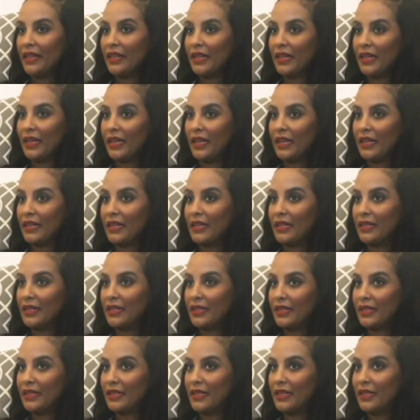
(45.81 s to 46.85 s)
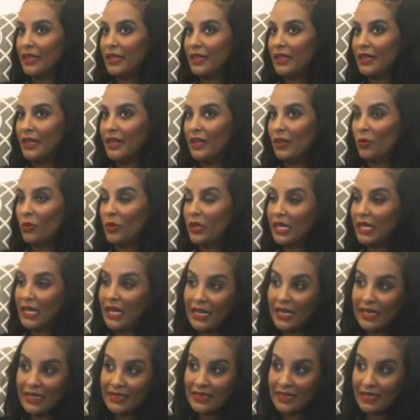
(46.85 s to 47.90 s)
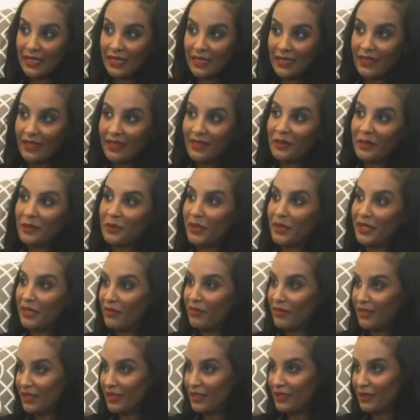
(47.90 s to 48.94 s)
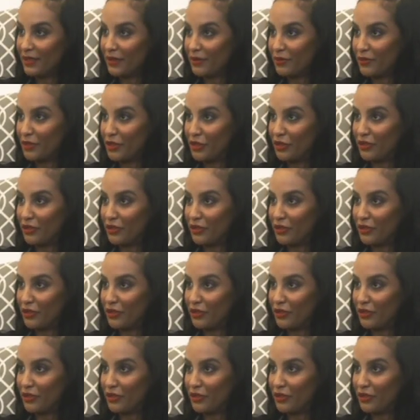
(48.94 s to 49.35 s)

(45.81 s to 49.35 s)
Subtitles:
And then a week later, the 21st